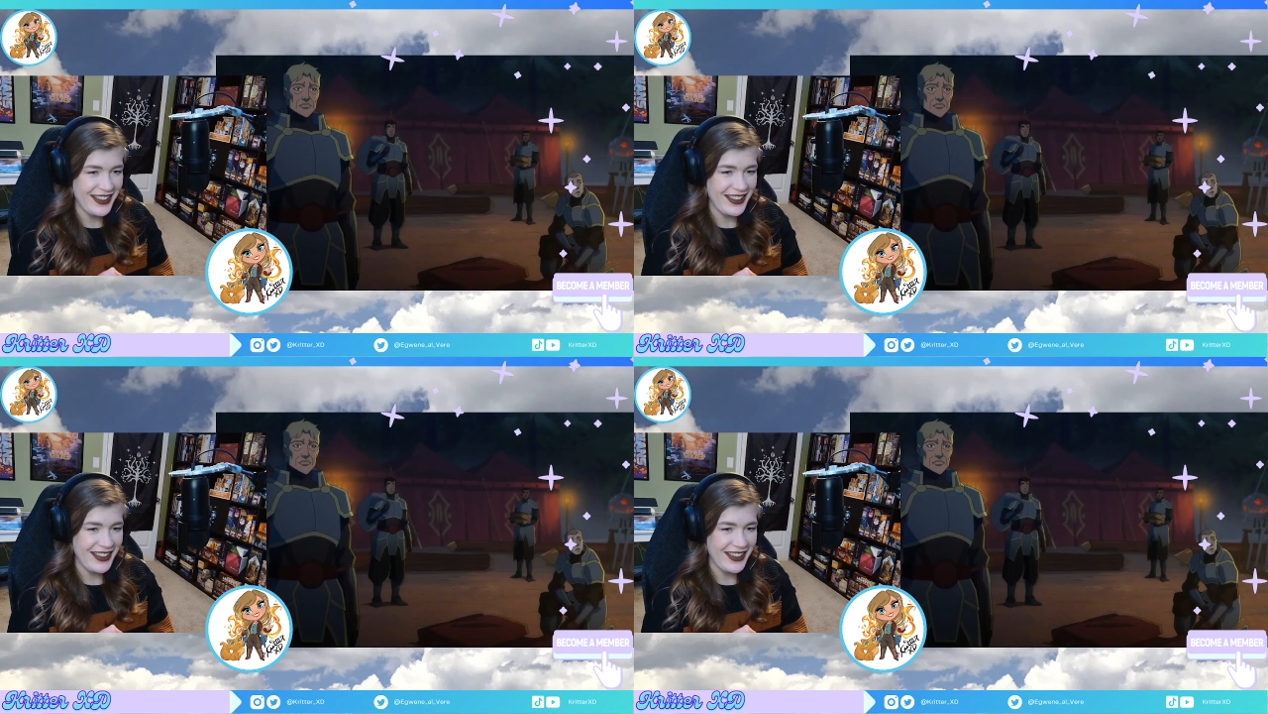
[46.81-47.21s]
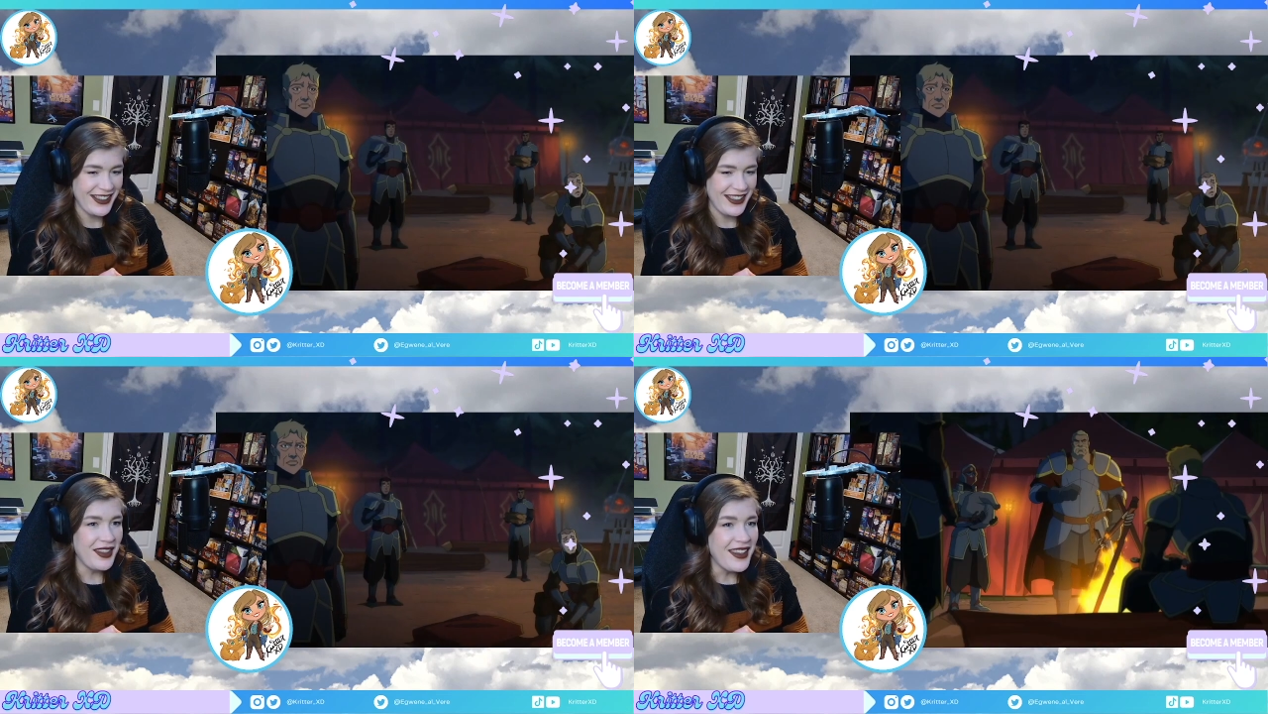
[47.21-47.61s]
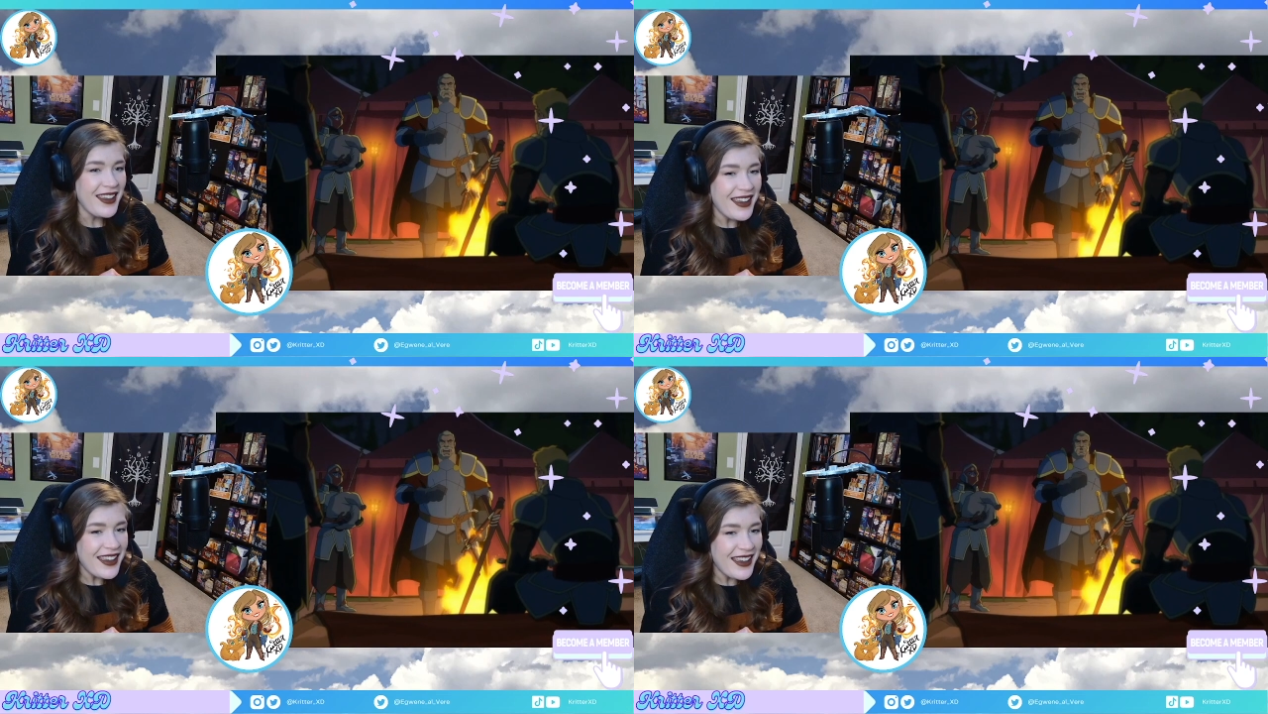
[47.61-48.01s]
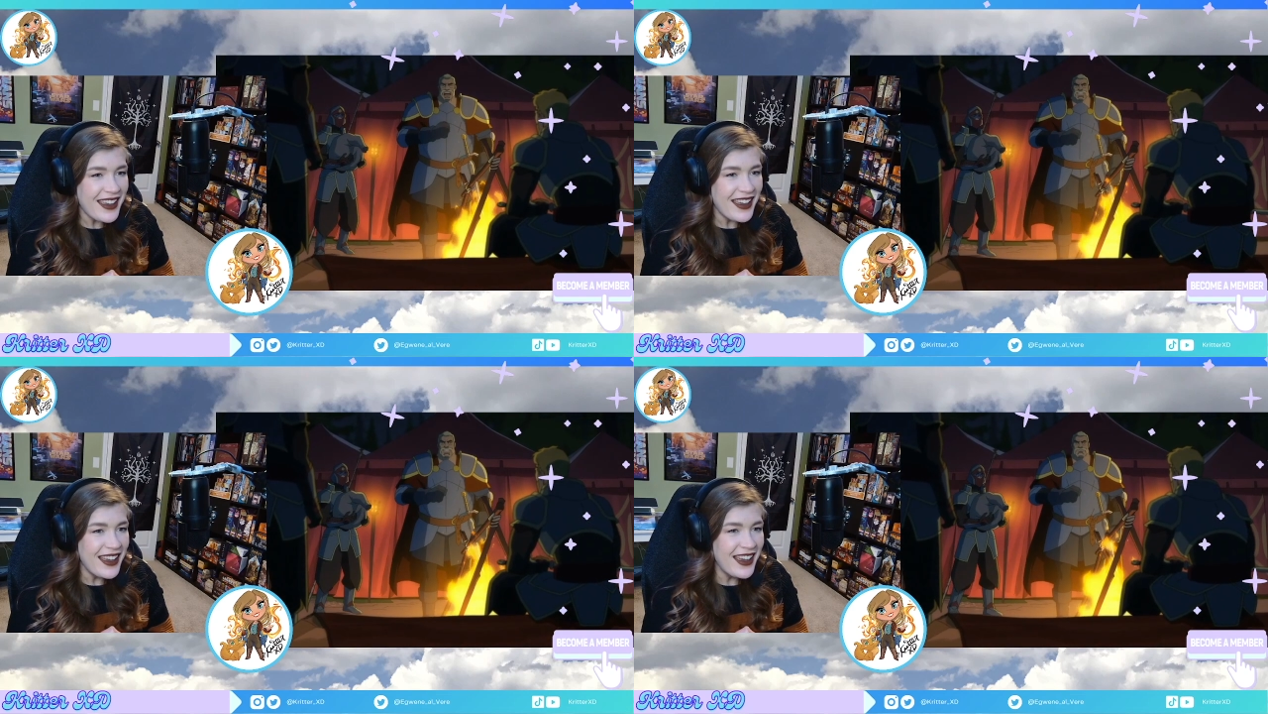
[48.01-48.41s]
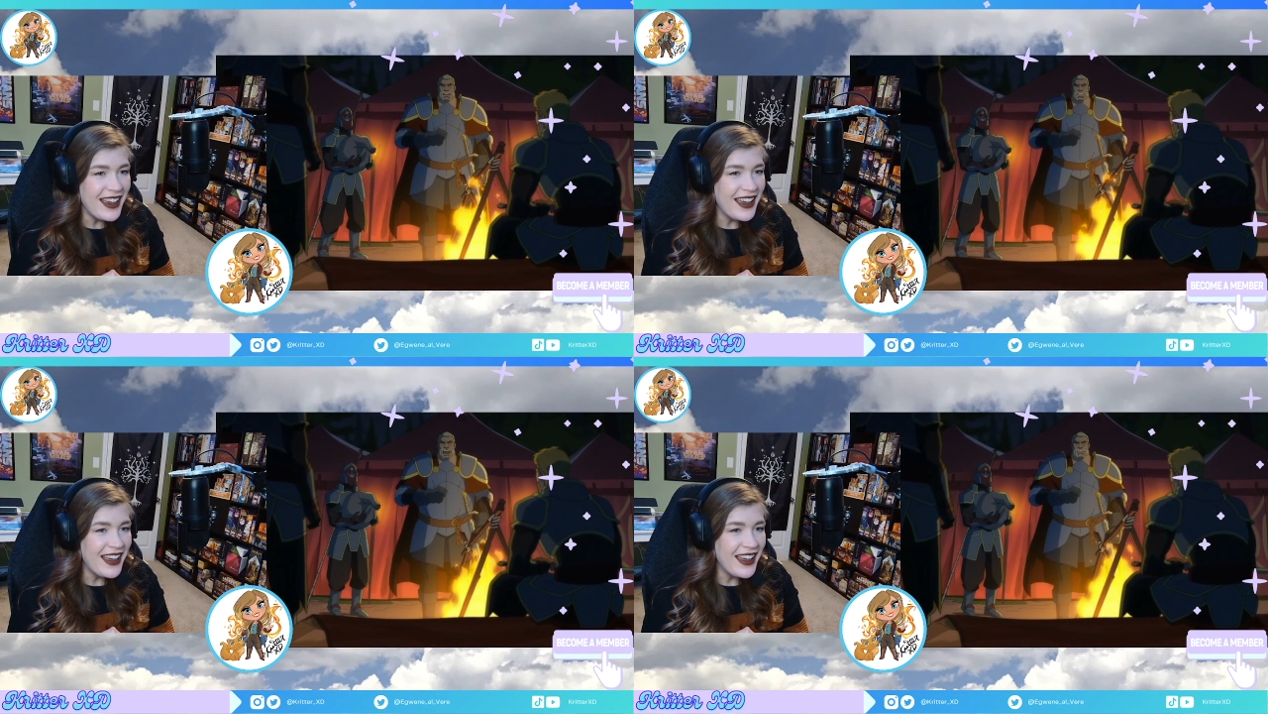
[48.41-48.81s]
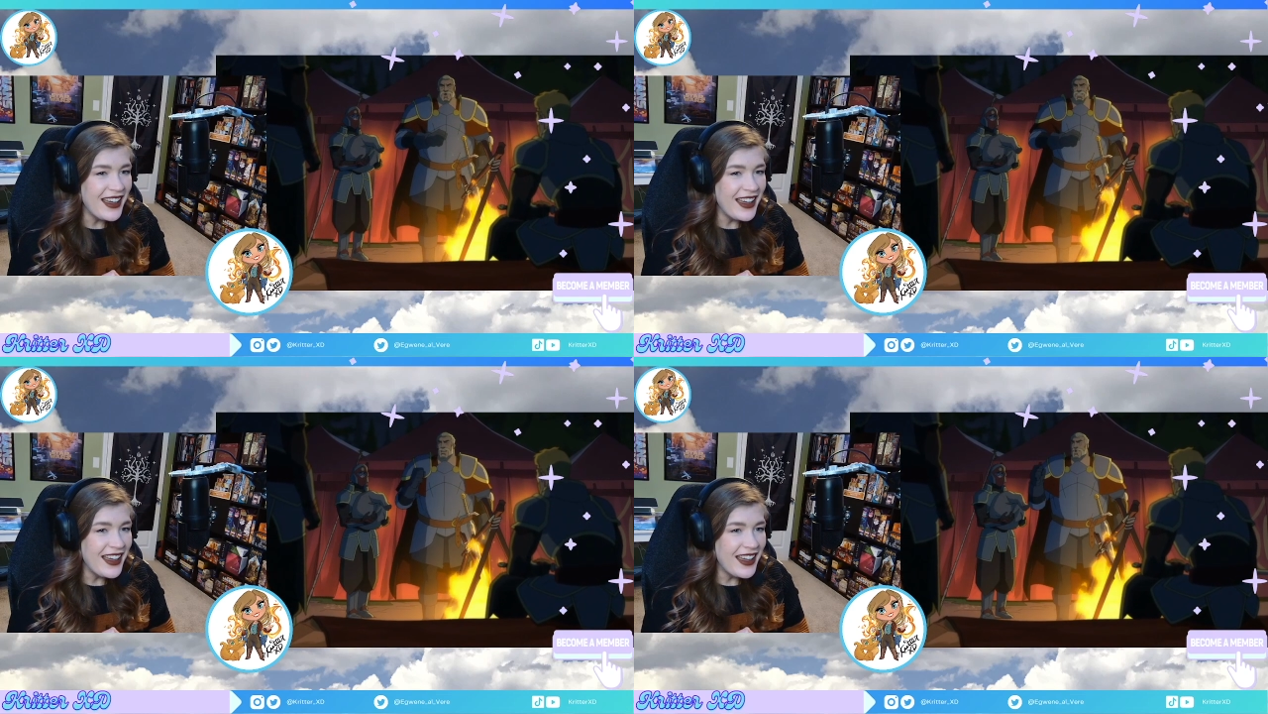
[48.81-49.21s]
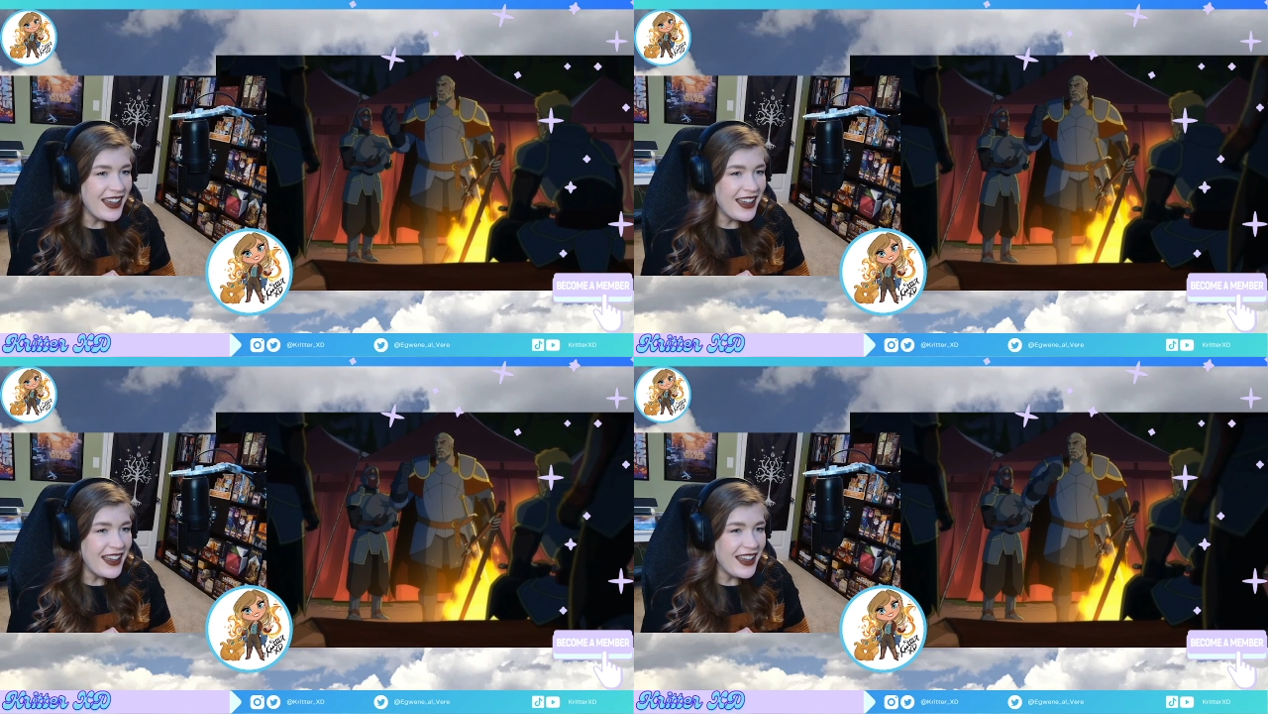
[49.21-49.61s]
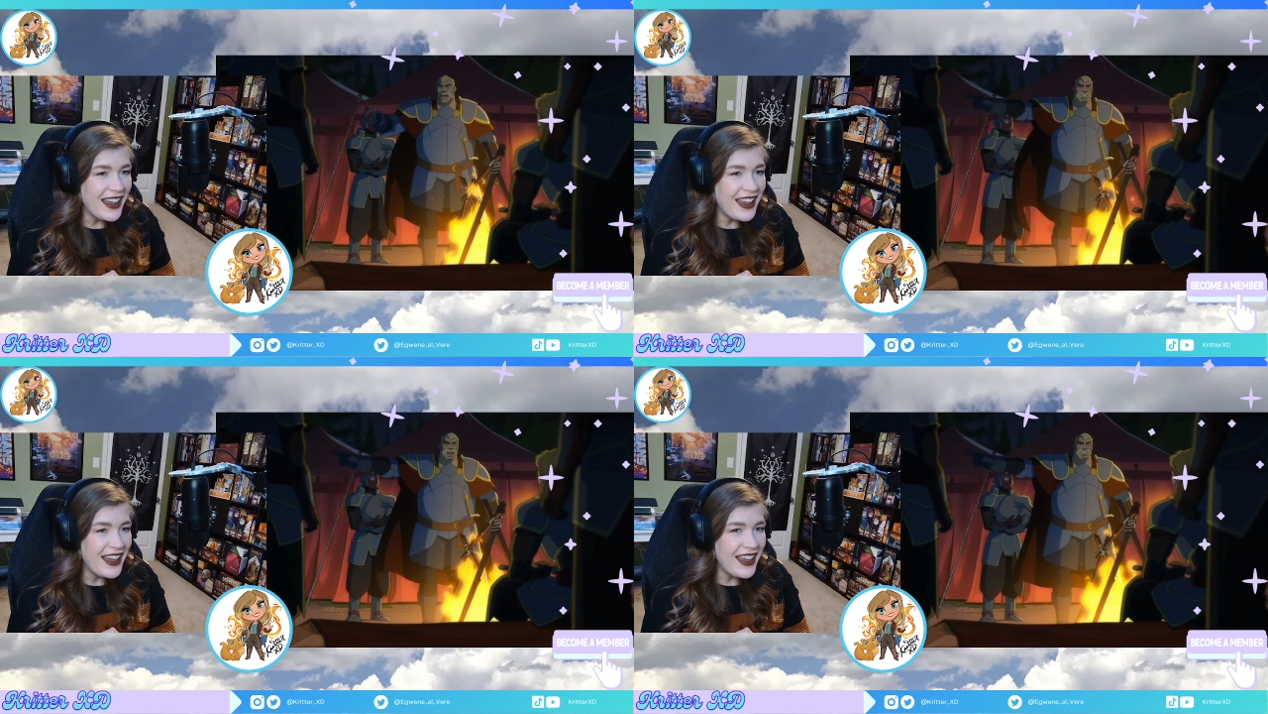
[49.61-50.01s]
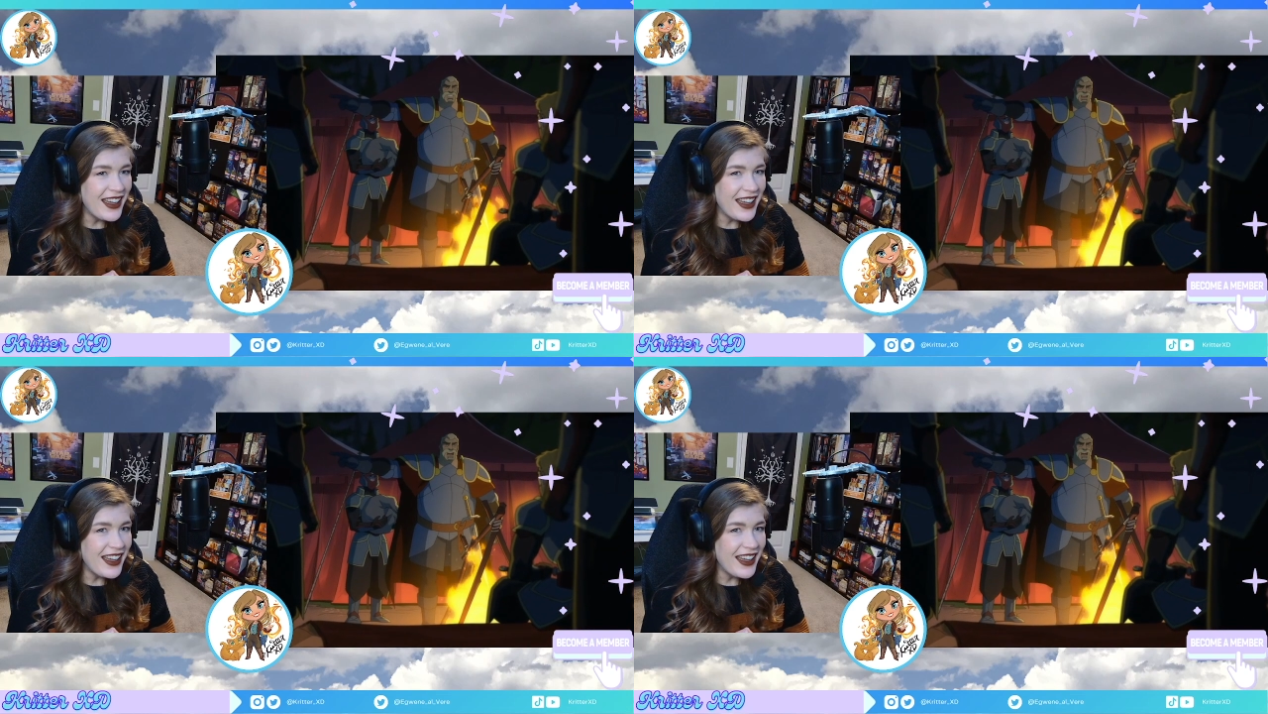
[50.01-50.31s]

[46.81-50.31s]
(no one is talking)